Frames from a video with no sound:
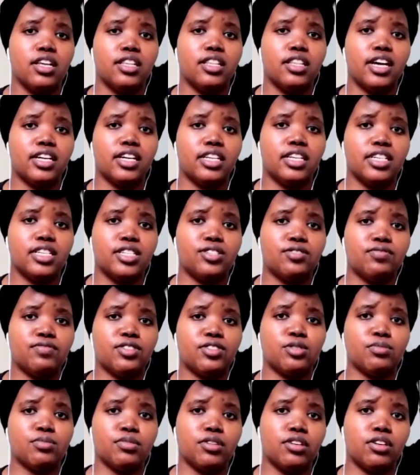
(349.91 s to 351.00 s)
that is
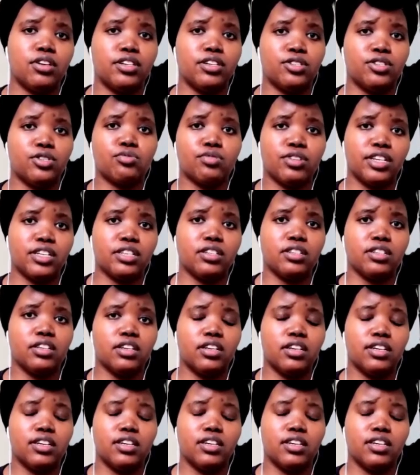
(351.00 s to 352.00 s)
visible on screen.